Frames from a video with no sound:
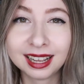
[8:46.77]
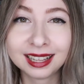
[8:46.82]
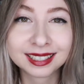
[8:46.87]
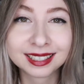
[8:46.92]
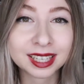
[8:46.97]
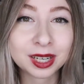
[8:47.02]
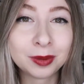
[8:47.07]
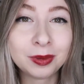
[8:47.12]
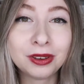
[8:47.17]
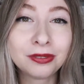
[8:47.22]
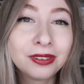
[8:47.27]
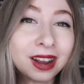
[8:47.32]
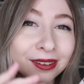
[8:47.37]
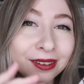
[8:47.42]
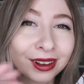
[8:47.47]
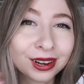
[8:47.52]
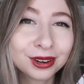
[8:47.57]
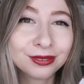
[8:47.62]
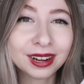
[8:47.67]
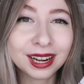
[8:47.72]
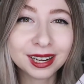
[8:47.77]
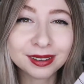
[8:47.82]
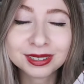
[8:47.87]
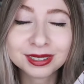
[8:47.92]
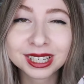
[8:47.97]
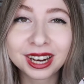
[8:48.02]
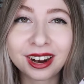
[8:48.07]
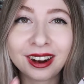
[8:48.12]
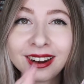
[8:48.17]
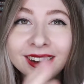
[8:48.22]
It's gonna be 5 out of 5
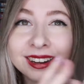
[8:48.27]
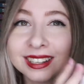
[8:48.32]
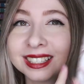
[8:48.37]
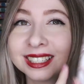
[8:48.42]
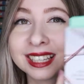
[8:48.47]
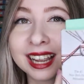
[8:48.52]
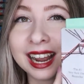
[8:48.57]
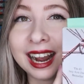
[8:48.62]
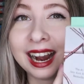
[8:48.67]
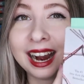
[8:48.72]
stars.